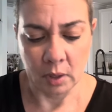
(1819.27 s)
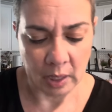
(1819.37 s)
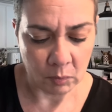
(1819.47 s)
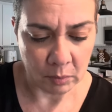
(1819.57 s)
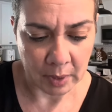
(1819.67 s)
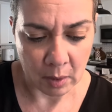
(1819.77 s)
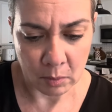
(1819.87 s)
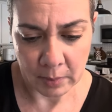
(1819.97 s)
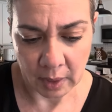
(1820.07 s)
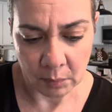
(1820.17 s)
I will, I will
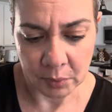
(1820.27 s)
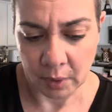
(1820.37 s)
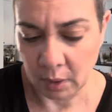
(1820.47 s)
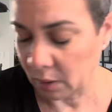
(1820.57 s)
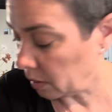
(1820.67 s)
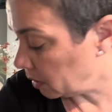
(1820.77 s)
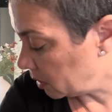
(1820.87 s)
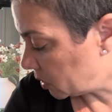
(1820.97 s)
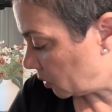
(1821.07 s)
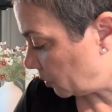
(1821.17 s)
make it pretty.
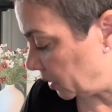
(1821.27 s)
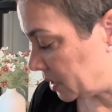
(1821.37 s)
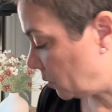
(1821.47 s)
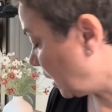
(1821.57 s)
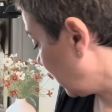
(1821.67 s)
So the reason why I